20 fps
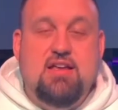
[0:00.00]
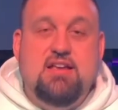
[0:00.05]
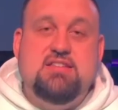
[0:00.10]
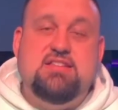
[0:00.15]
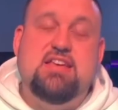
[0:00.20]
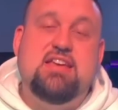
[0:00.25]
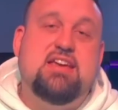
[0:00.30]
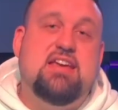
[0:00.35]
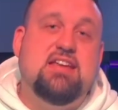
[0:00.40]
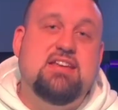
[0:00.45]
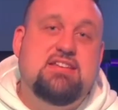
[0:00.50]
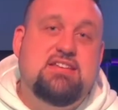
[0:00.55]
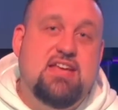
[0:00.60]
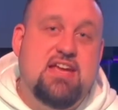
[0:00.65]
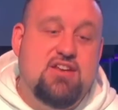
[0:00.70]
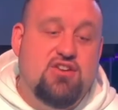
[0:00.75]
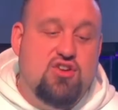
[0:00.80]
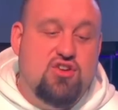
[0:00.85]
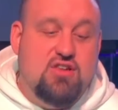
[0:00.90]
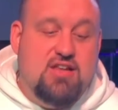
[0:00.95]
See,
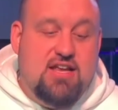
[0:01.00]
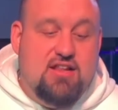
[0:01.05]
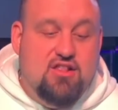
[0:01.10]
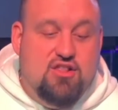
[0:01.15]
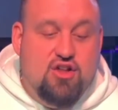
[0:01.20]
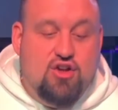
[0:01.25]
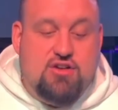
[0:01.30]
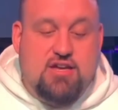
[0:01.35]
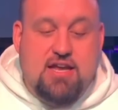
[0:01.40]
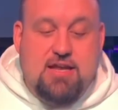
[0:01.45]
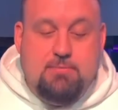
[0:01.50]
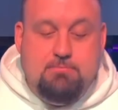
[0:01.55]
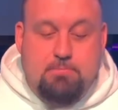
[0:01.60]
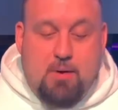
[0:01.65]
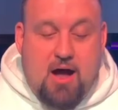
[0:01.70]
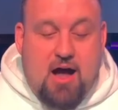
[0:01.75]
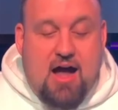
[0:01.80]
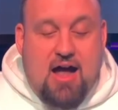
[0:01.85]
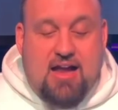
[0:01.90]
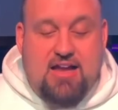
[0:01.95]
continually looking
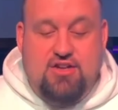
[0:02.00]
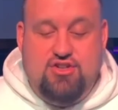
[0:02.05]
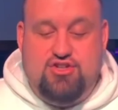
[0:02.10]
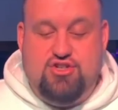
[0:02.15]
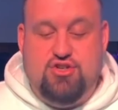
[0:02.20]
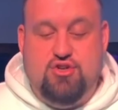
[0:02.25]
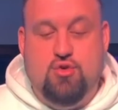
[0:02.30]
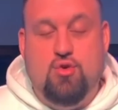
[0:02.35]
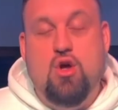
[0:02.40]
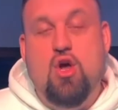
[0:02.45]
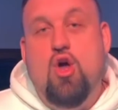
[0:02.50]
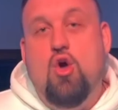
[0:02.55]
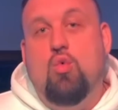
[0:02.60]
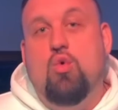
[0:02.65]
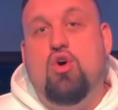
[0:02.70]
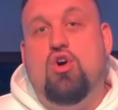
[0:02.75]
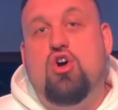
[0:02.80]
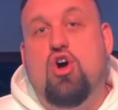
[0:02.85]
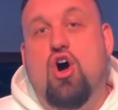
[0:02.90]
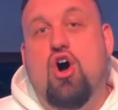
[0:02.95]
behind you
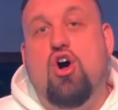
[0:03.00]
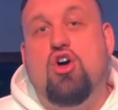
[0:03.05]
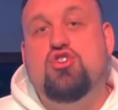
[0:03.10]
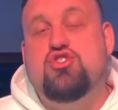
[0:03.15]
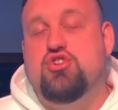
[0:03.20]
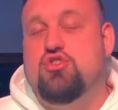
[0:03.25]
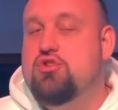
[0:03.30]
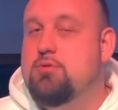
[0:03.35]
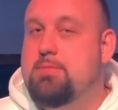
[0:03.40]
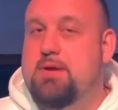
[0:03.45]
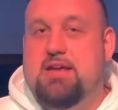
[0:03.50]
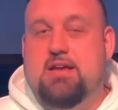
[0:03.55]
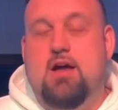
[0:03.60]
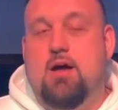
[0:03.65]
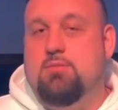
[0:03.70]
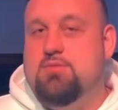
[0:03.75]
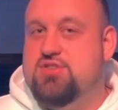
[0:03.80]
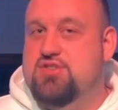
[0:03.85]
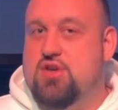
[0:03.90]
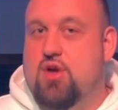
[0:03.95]
will cause you to
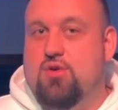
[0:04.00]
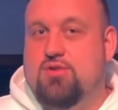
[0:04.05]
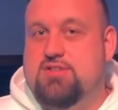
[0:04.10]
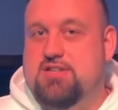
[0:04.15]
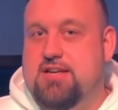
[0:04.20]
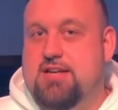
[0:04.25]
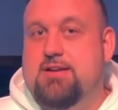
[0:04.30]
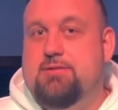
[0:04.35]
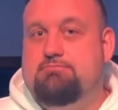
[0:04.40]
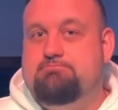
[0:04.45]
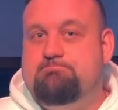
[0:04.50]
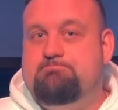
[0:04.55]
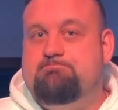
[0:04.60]
become salty.